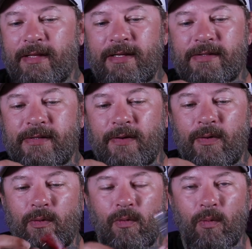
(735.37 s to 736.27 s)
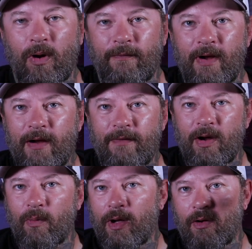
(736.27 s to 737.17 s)
These work very,
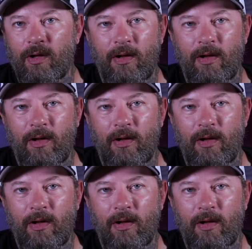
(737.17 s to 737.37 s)
very well.